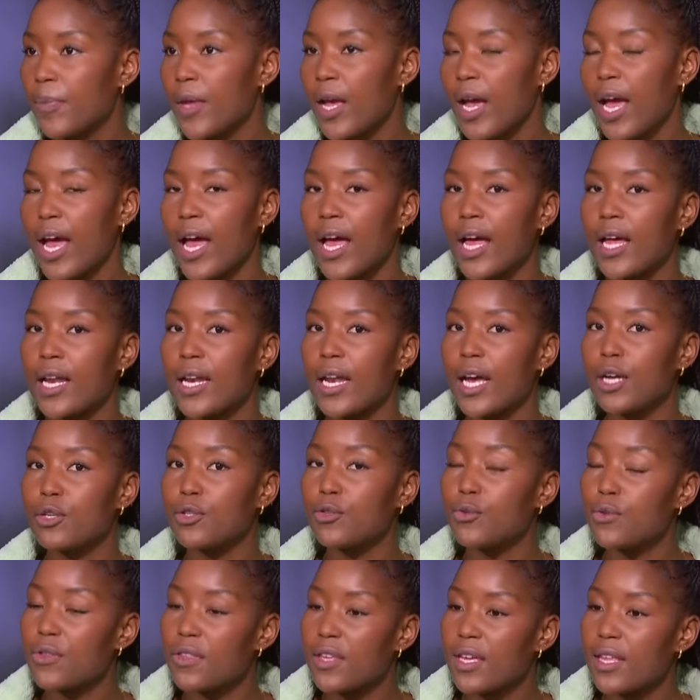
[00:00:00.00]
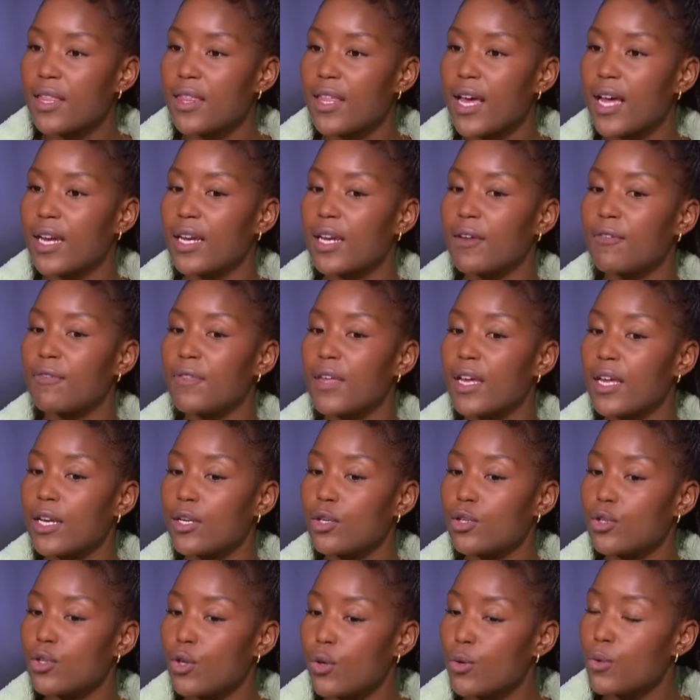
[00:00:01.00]
And I do think that if they
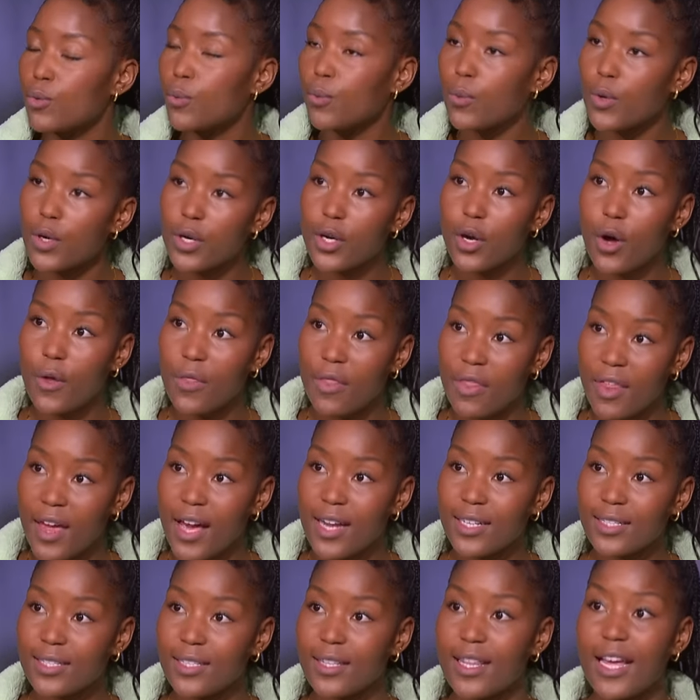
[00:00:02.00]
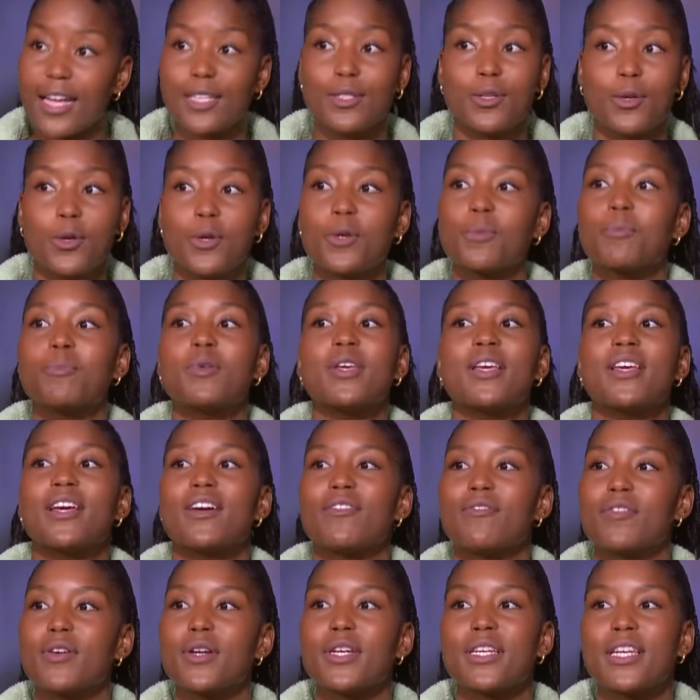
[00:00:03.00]
don't work on that, that could be a
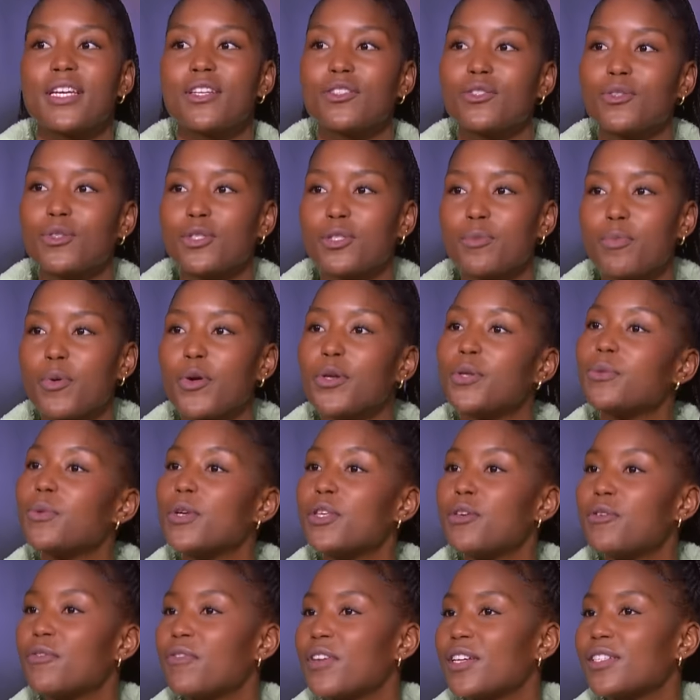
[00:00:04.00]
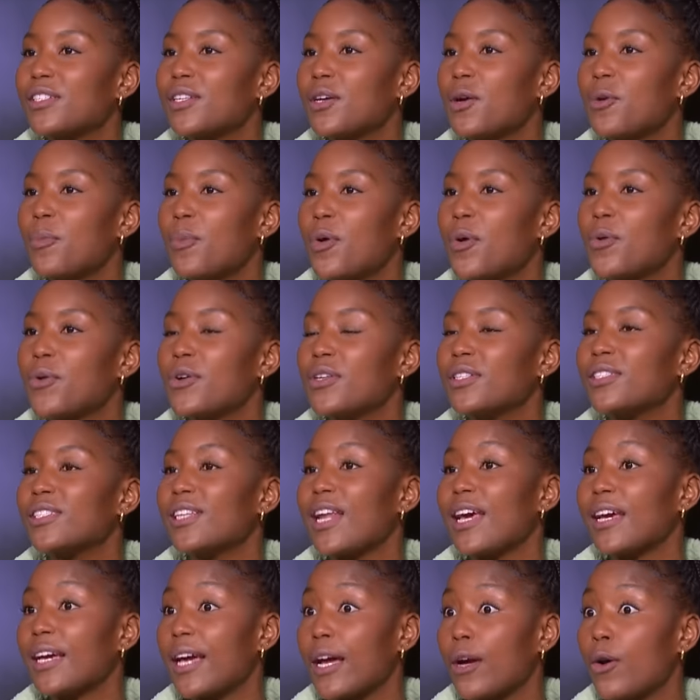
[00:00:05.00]
very dangerous point when you're facing opponents
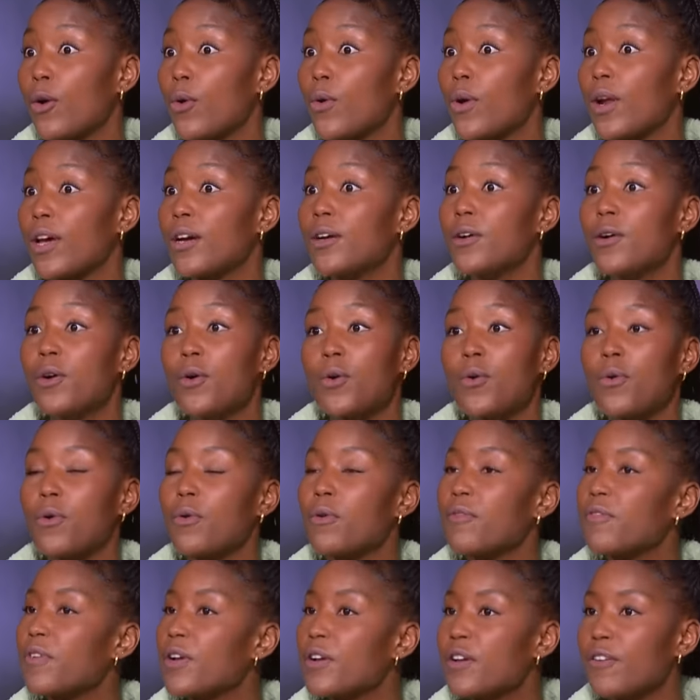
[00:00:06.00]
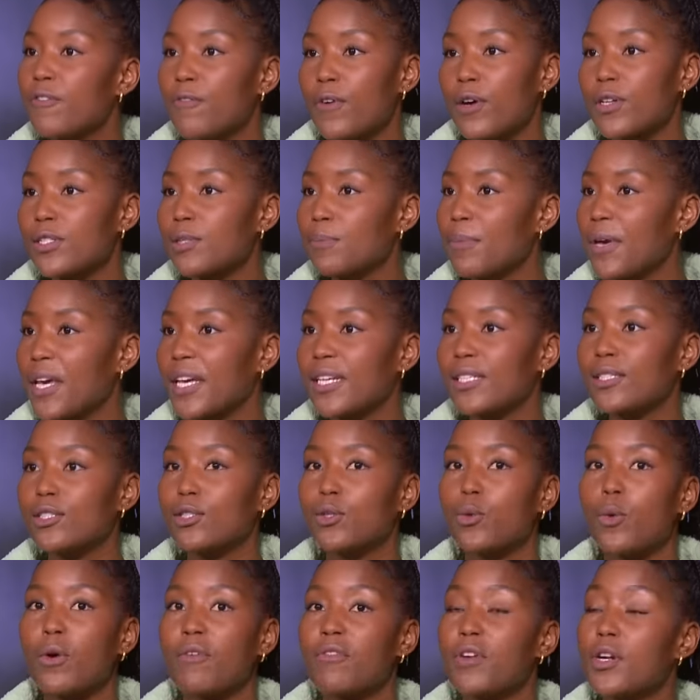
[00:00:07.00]
like Angola, who are very fast-paced,
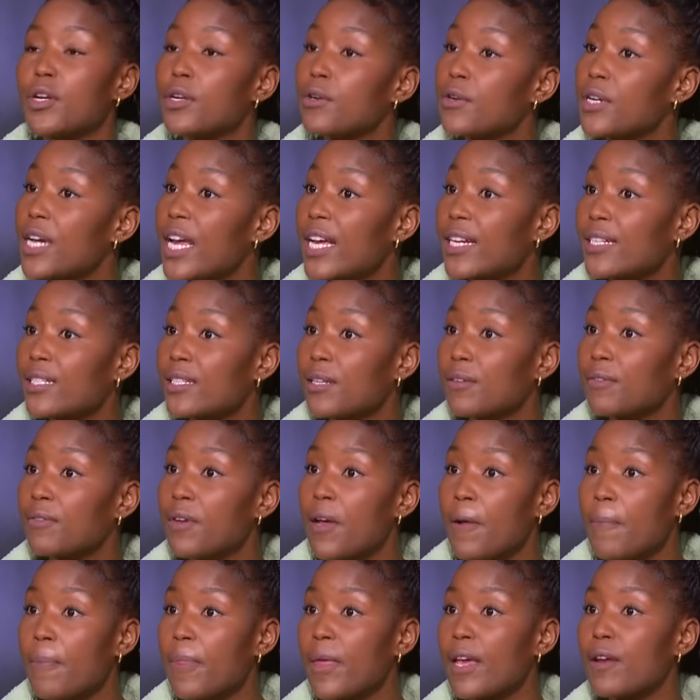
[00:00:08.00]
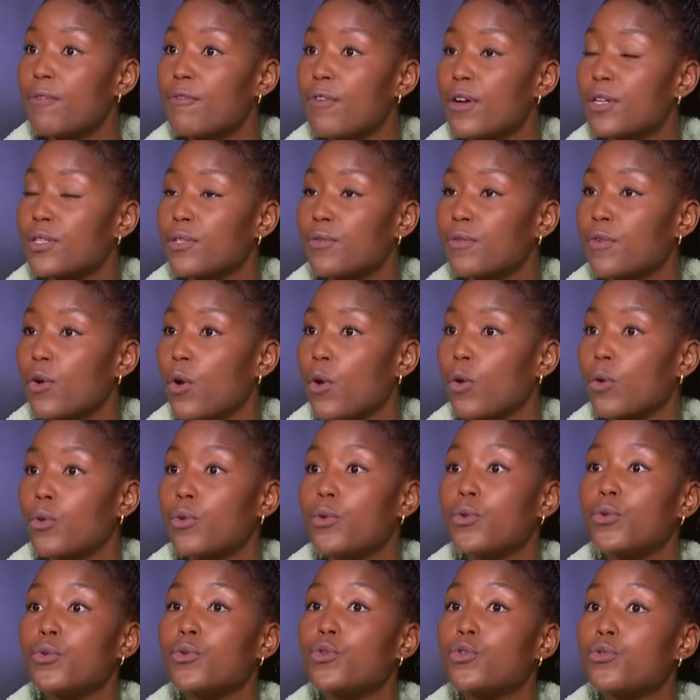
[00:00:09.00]
who are very creative in front of goal, who
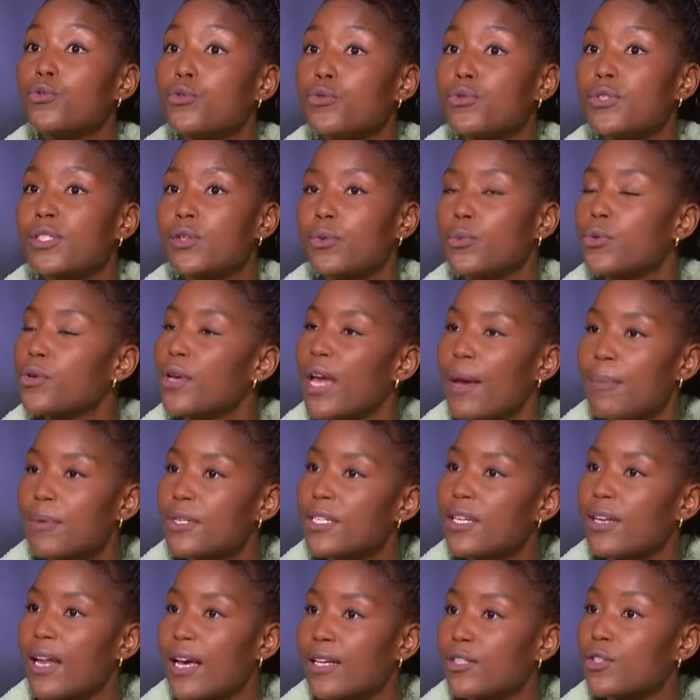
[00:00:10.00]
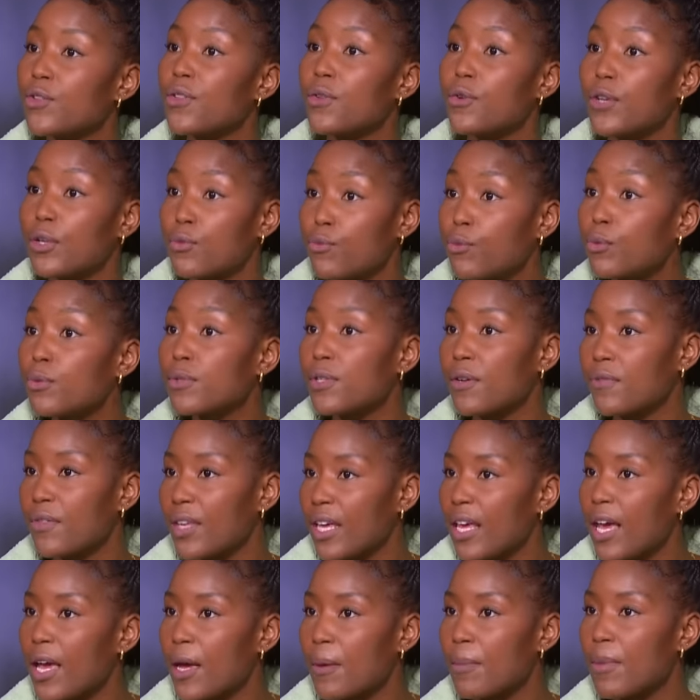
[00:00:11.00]
use, who capitalize on the rules of the
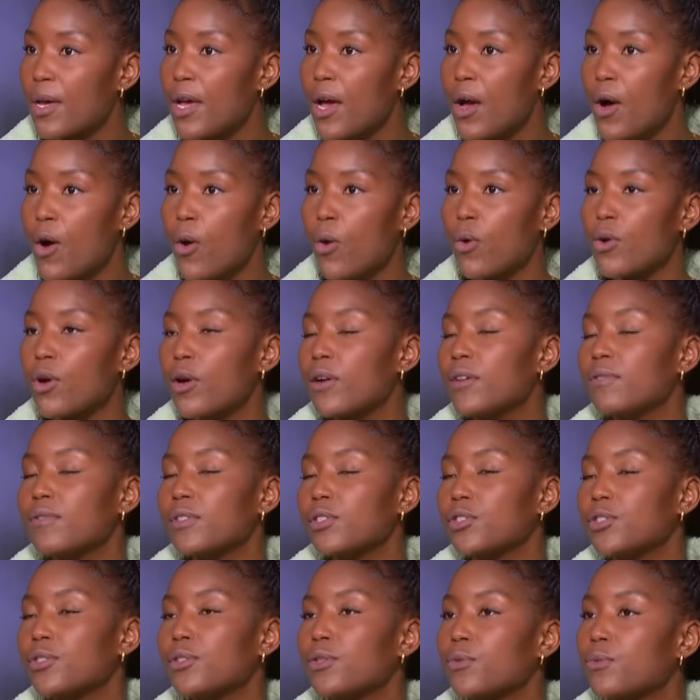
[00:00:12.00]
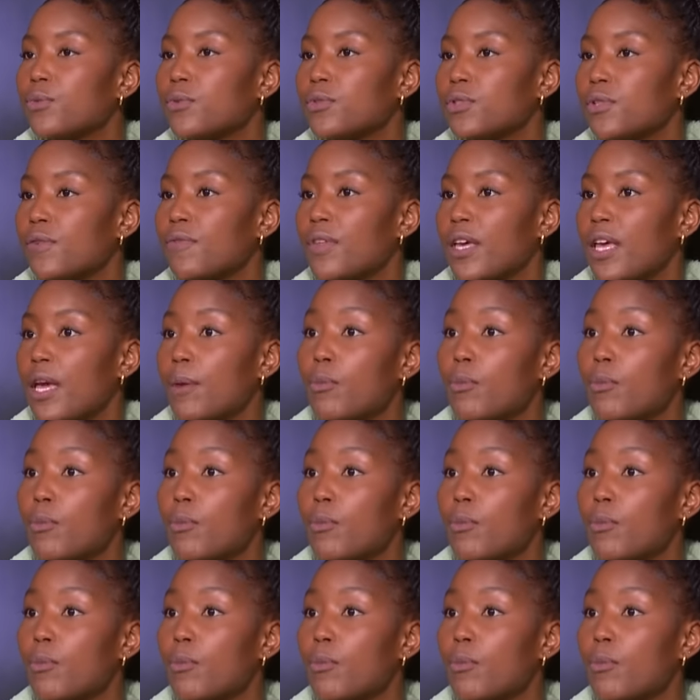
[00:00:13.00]
game, or not even just the rules of the game,